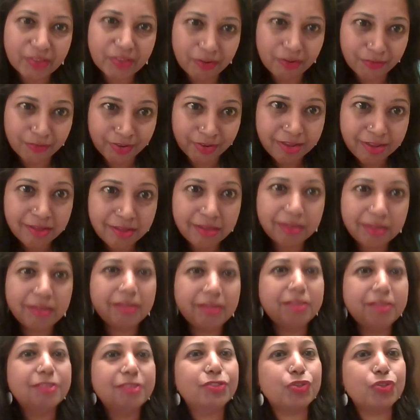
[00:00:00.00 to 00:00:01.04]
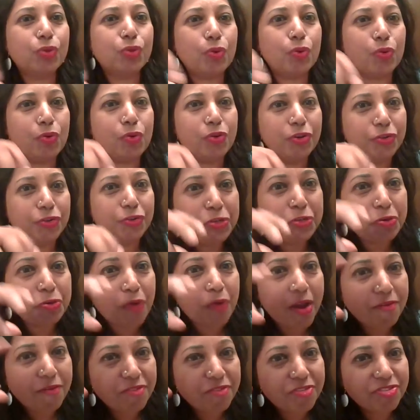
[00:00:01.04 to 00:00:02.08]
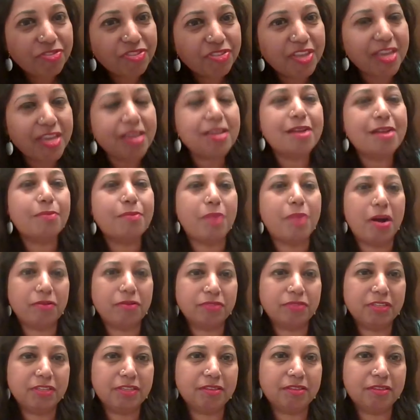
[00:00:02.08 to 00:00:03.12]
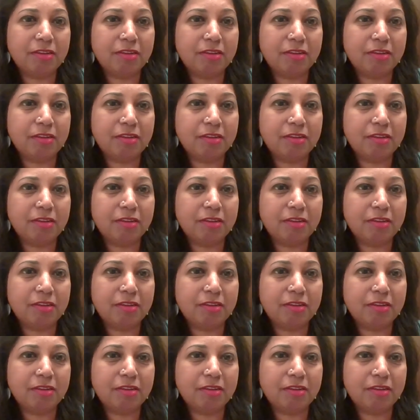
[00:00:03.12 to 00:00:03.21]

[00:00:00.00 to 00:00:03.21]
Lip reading: Okay. So you have to think about it.